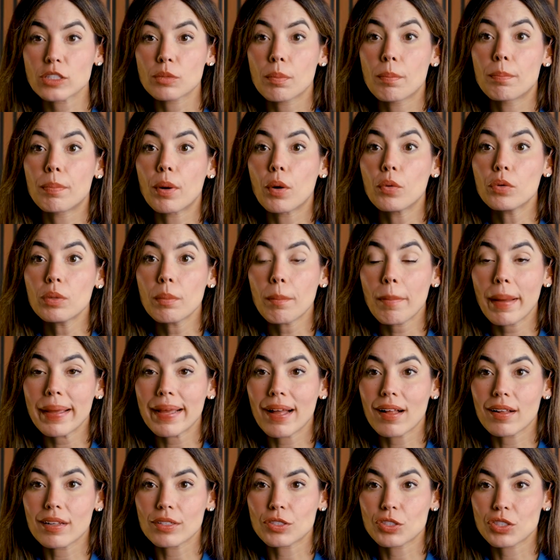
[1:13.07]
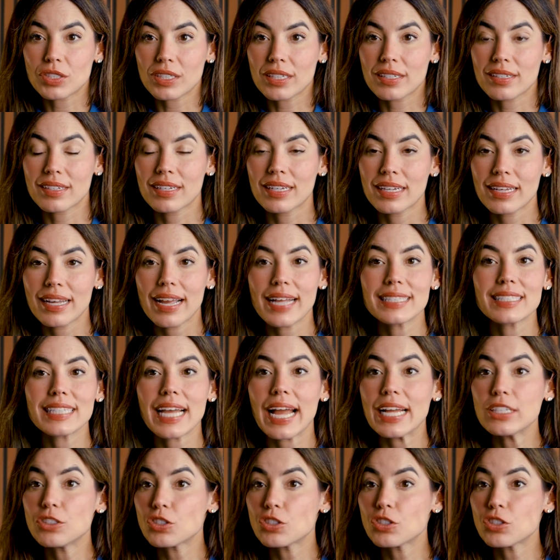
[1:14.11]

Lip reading: It's bone biology. It's